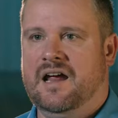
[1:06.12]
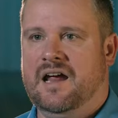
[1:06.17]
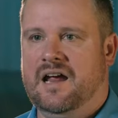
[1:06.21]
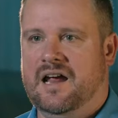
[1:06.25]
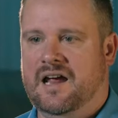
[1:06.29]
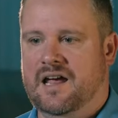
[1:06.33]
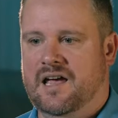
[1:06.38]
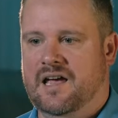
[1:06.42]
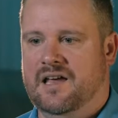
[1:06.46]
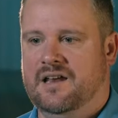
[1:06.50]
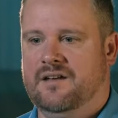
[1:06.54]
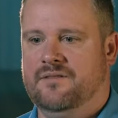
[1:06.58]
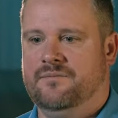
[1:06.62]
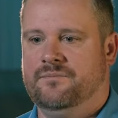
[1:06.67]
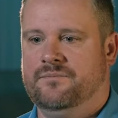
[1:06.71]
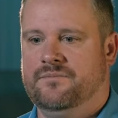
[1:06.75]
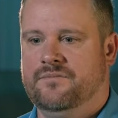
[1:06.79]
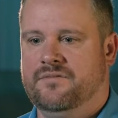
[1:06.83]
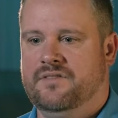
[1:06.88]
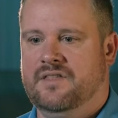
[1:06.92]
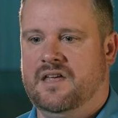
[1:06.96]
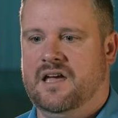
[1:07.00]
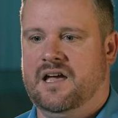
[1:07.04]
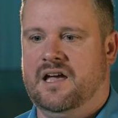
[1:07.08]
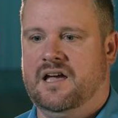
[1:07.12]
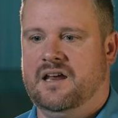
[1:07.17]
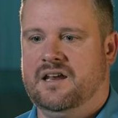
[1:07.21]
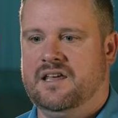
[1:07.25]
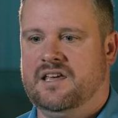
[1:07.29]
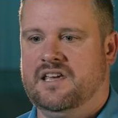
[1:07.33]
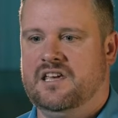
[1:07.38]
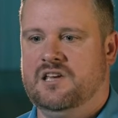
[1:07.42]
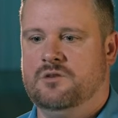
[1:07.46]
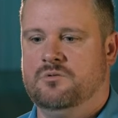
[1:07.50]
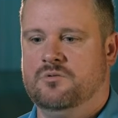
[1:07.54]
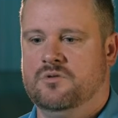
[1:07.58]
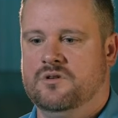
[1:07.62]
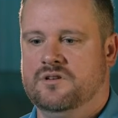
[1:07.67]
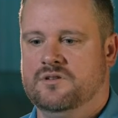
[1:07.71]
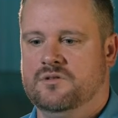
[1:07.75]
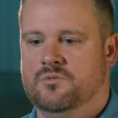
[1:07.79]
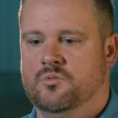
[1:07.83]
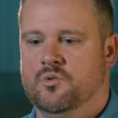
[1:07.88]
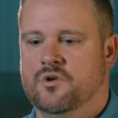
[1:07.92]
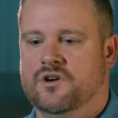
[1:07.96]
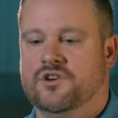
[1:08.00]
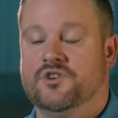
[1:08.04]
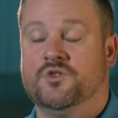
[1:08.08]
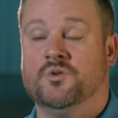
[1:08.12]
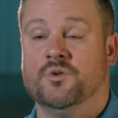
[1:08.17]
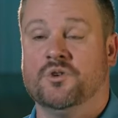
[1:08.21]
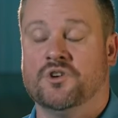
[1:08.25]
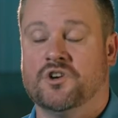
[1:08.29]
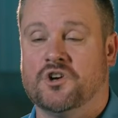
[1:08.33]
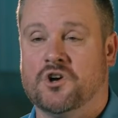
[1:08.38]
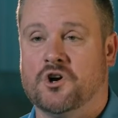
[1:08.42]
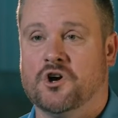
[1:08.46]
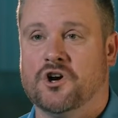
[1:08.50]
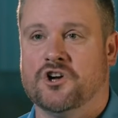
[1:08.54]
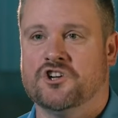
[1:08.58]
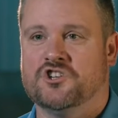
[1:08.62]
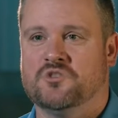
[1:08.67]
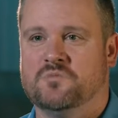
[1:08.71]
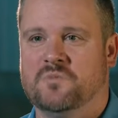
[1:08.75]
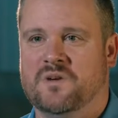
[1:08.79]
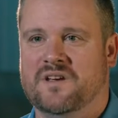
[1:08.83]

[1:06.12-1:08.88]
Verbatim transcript: and that he was, wanted to encourage